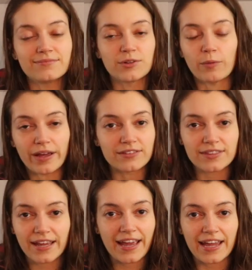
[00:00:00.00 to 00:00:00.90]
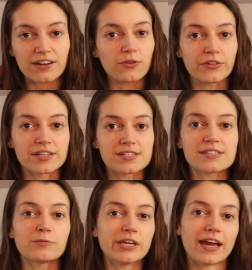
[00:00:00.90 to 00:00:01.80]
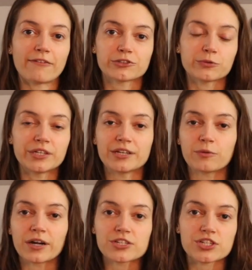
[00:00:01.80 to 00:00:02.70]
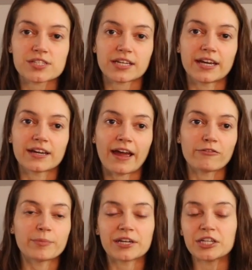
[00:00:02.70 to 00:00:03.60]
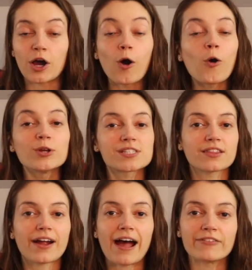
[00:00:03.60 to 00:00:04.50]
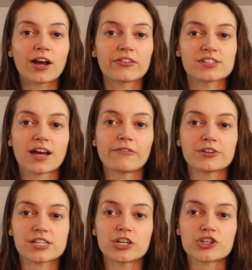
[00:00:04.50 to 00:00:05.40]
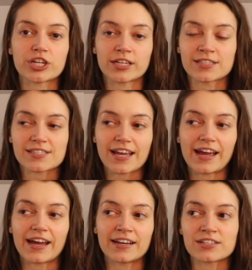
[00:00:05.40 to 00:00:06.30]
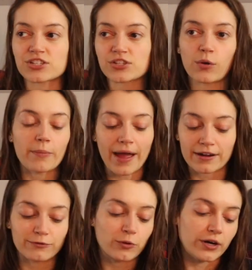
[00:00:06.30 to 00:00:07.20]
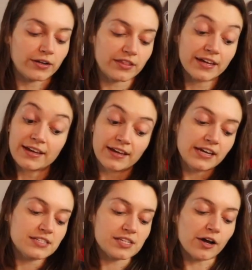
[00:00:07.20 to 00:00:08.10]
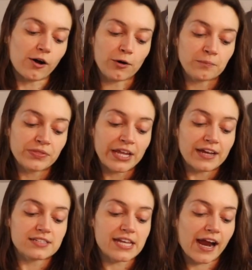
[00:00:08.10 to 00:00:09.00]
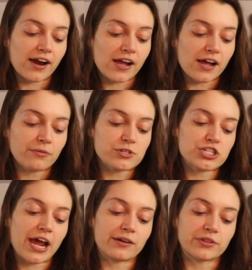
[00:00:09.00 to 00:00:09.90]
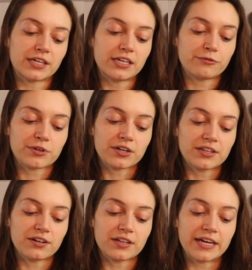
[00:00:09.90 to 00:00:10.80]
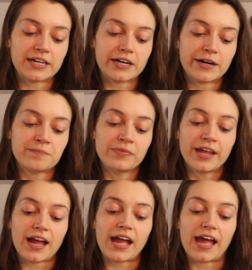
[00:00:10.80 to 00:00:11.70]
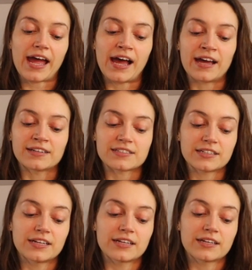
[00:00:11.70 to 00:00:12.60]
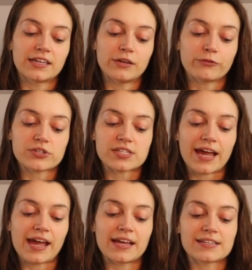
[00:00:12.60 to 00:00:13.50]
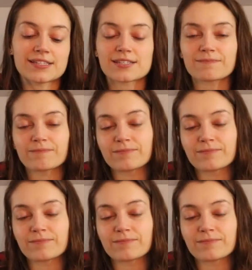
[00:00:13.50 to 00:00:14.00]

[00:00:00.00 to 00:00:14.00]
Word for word: the way that they handle this week after week, where it's just like everybody knows that they're having all these conversations and it's just going back and forth. So Tara was chatting with Kiefer a little later, and Kiefer says